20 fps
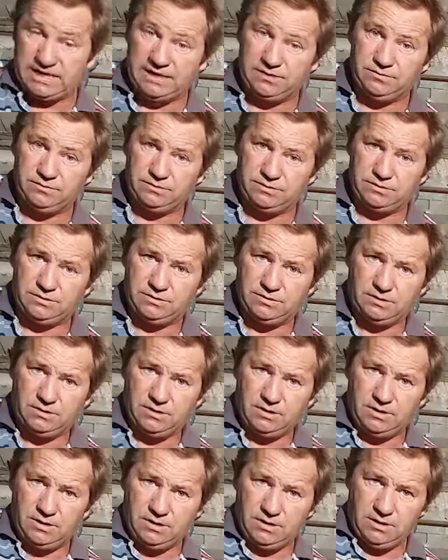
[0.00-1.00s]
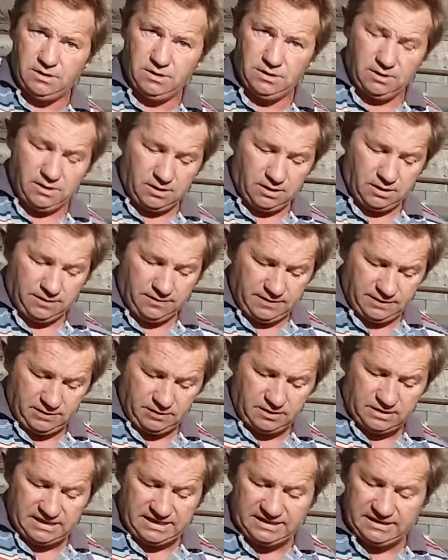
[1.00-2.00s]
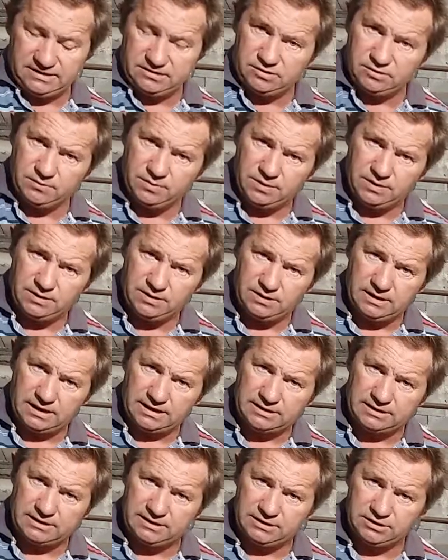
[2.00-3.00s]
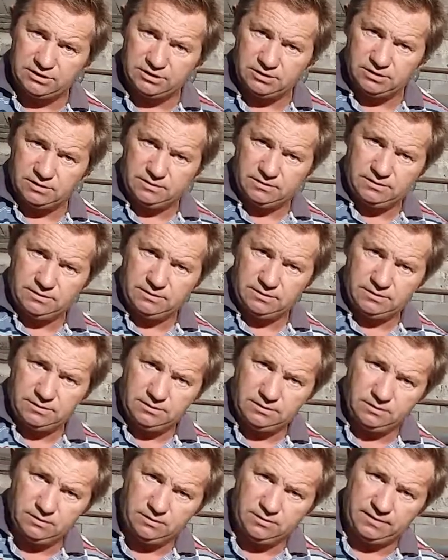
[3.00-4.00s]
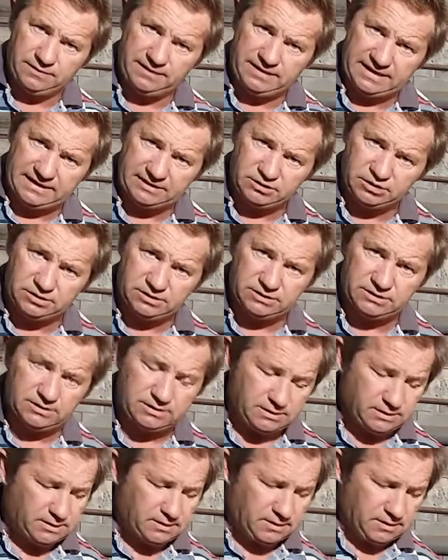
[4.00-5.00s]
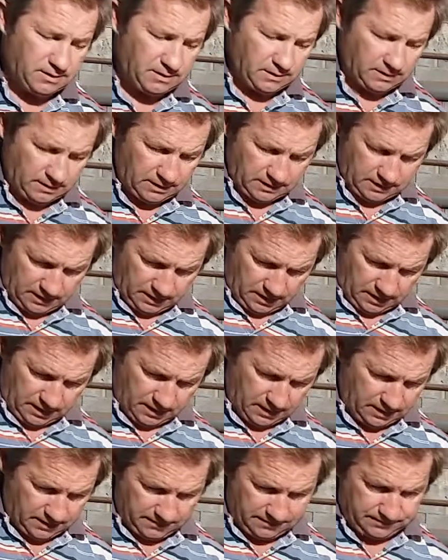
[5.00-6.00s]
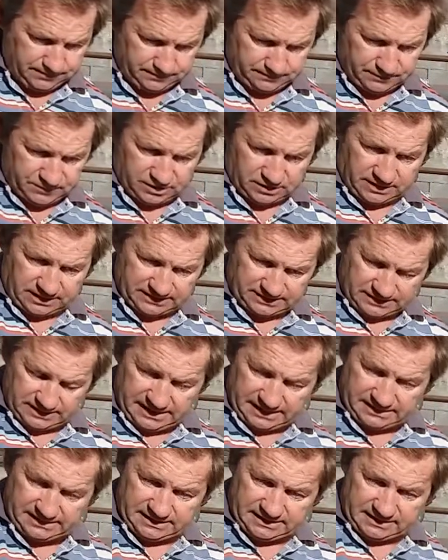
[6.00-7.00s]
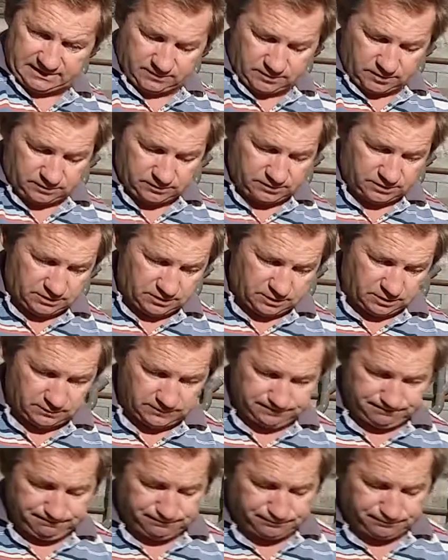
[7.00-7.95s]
out, and then you clean it up like this, all around the edges. So that's the next thing I'm going to do.